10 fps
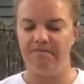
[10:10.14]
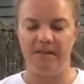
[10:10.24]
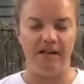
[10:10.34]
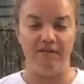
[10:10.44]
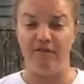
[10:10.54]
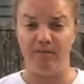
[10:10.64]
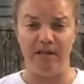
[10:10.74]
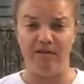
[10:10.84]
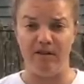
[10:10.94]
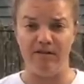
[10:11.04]
I feel
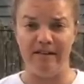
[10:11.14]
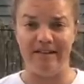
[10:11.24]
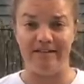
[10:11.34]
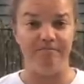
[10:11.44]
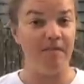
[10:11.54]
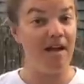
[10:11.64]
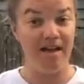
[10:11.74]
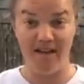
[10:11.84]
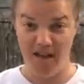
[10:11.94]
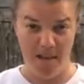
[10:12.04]
better already.
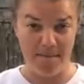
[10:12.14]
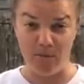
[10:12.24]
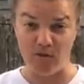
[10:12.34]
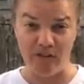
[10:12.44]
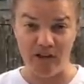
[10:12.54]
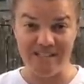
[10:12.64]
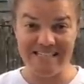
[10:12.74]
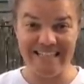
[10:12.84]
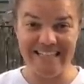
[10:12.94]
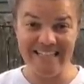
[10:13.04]
Moving on to
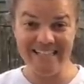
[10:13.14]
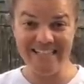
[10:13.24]
E.